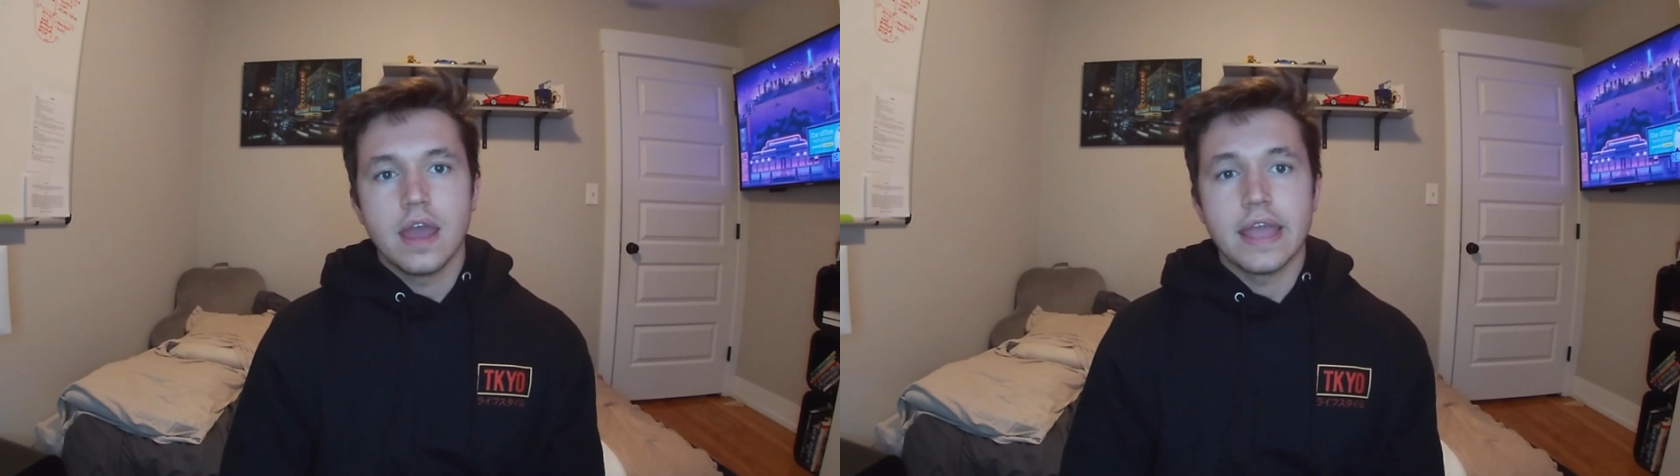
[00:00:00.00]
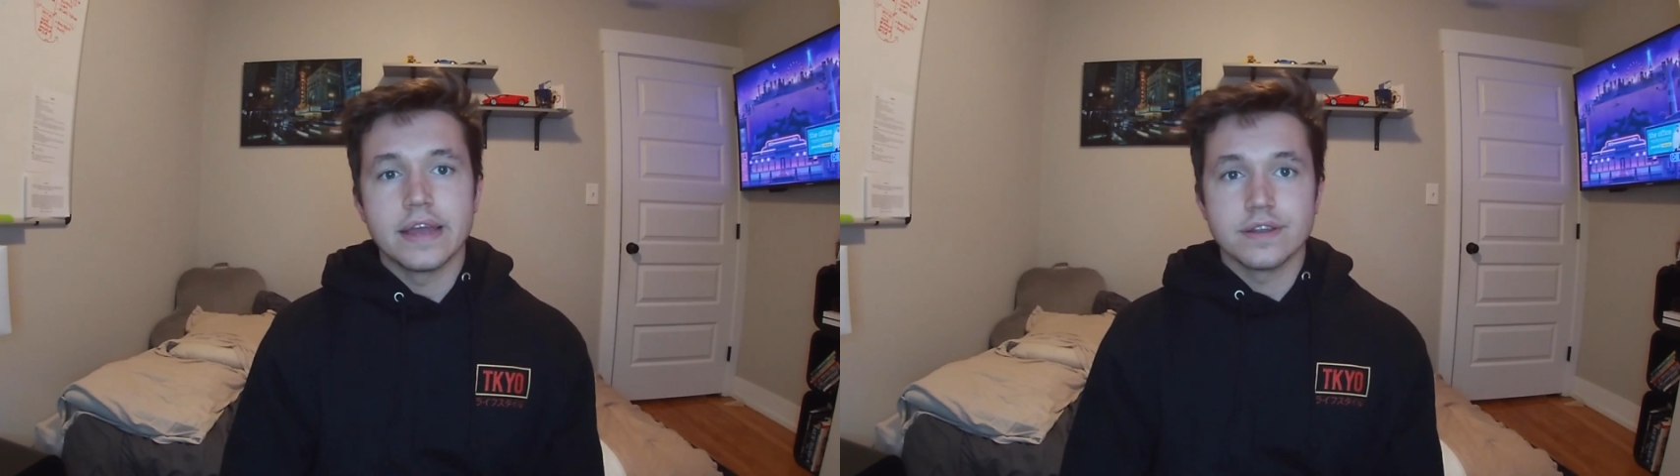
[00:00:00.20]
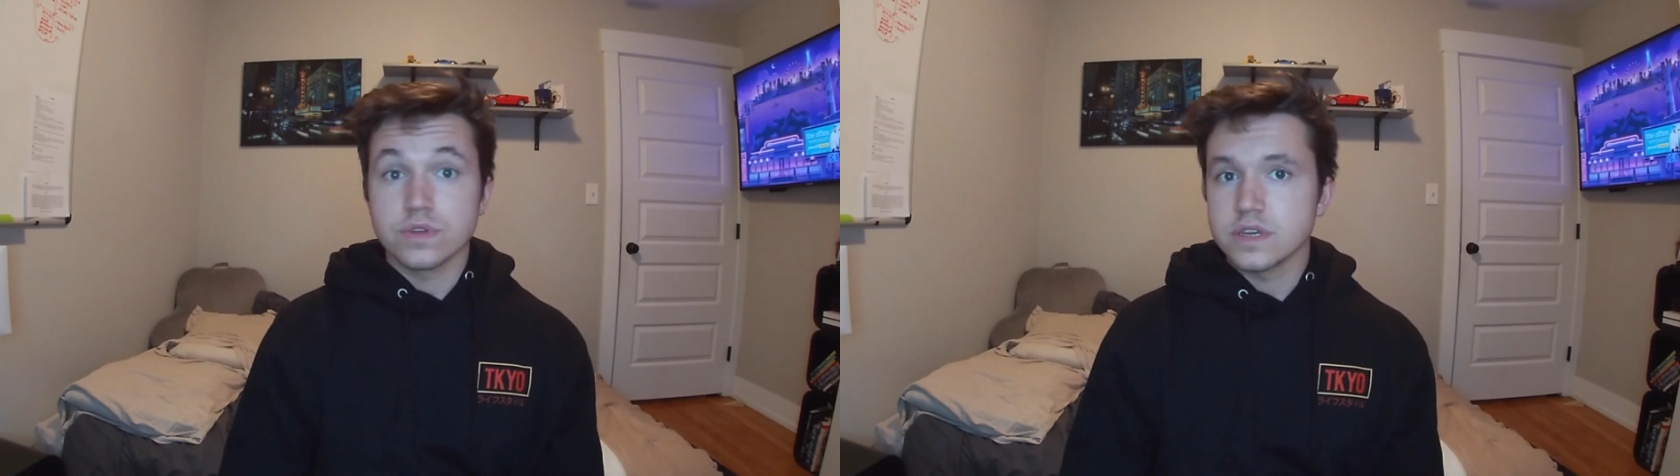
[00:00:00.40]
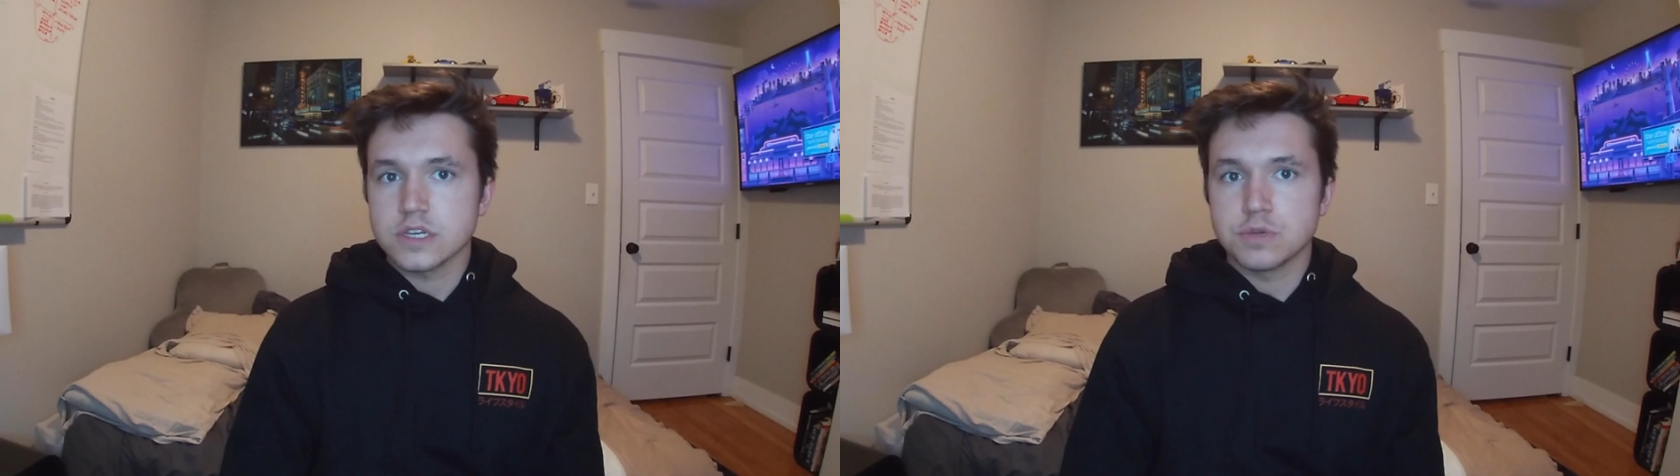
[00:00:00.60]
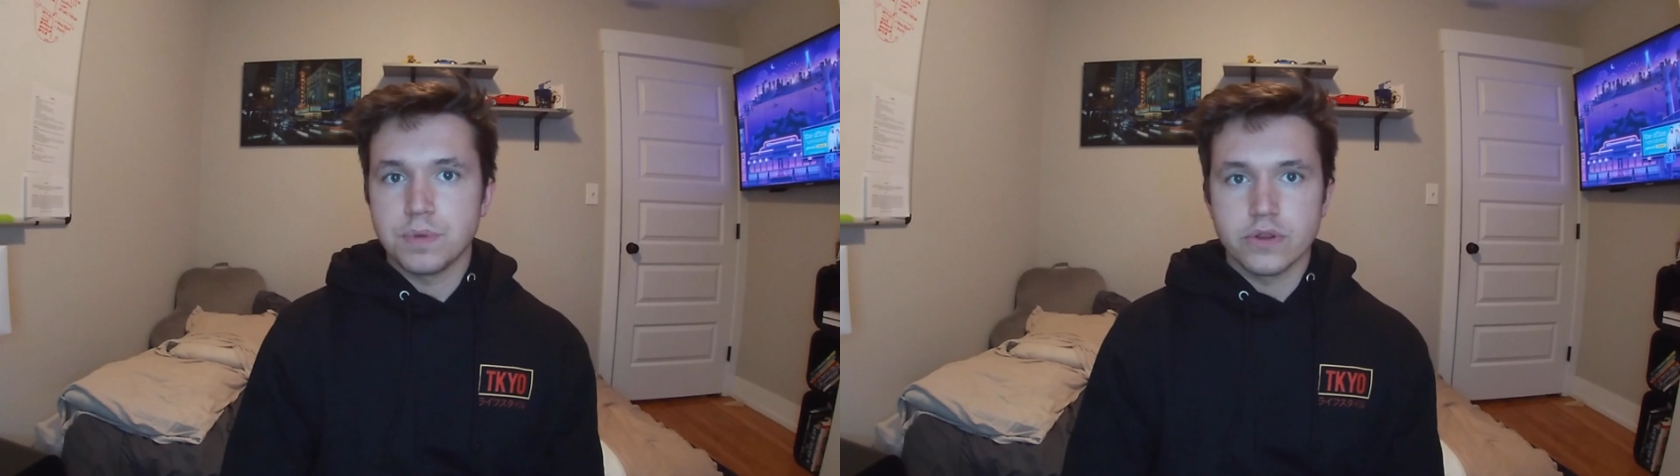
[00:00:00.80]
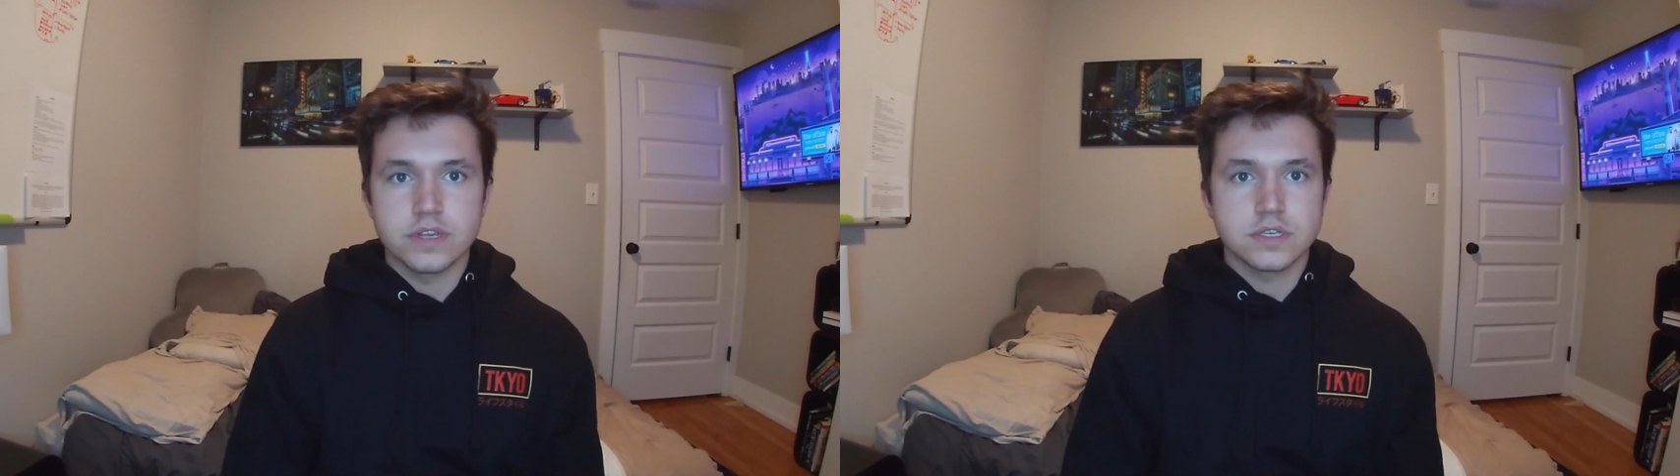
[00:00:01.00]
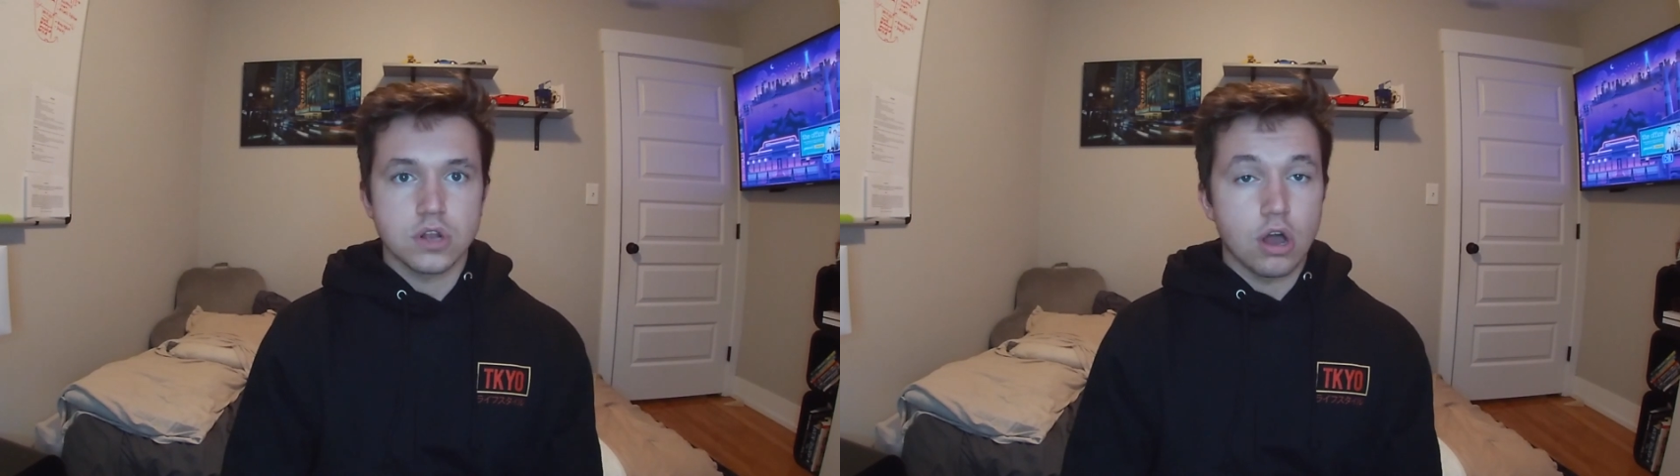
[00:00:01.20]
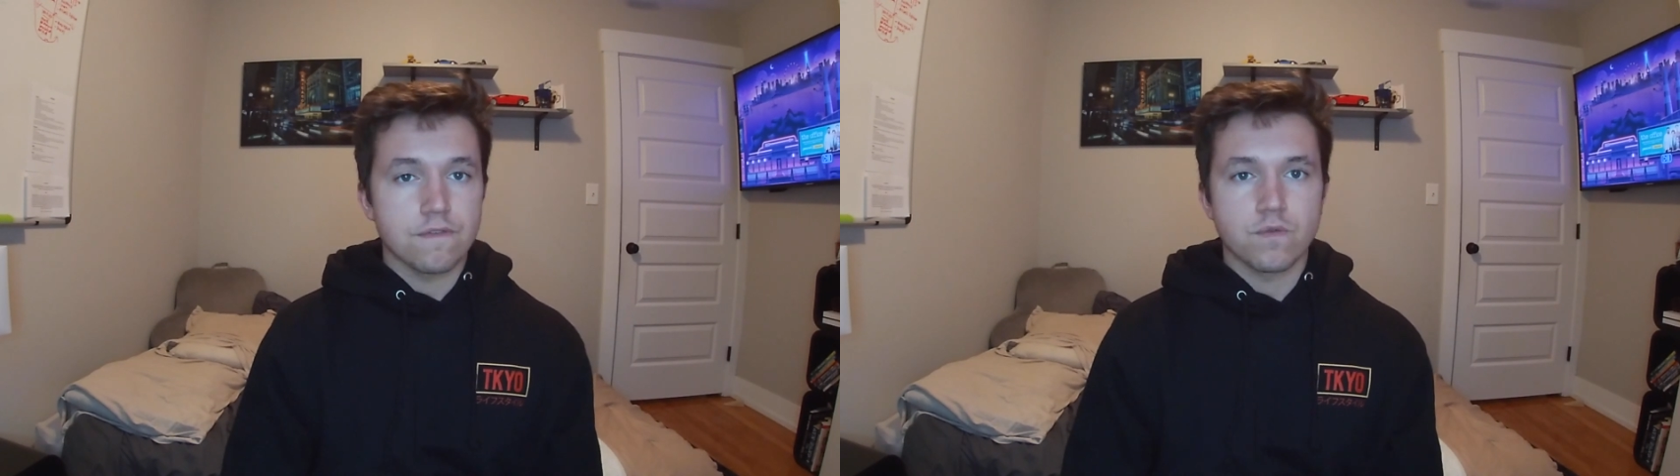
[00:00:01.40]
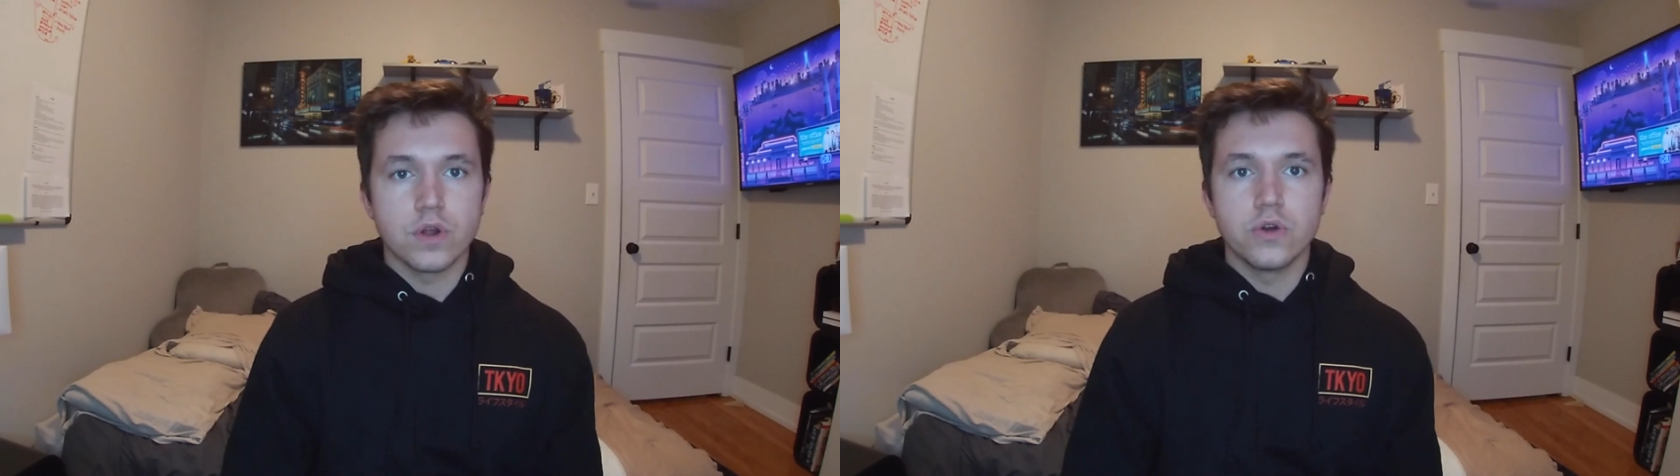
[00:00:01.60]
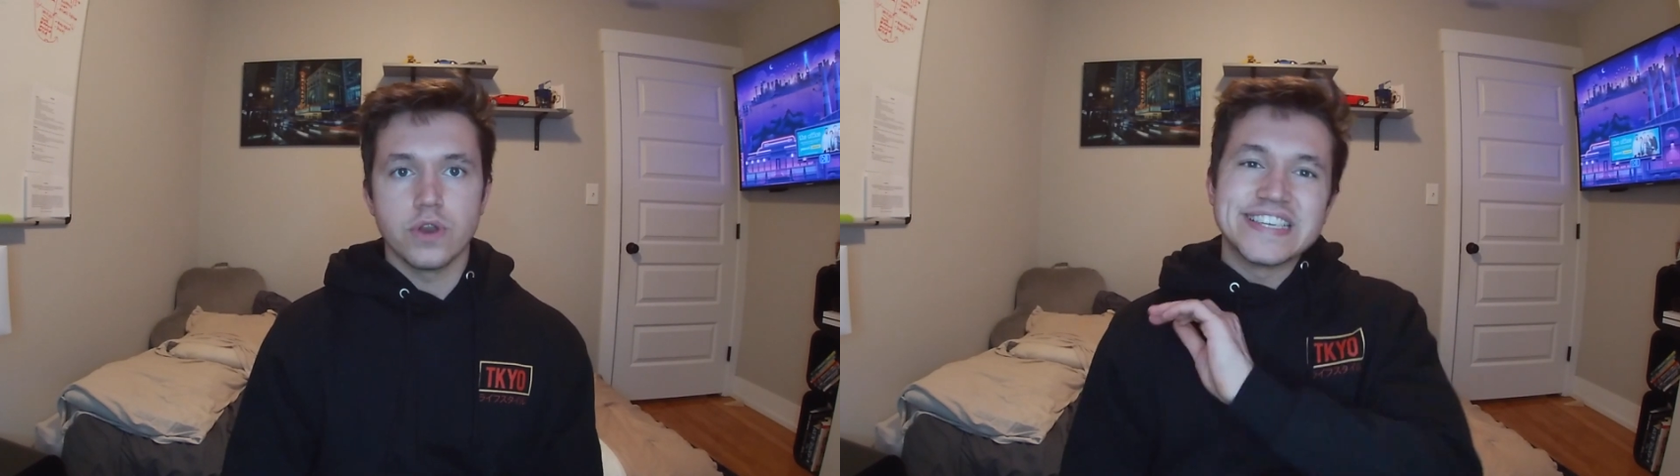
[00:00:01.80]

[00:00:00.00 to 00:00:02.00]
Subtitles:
and really experience it off-road.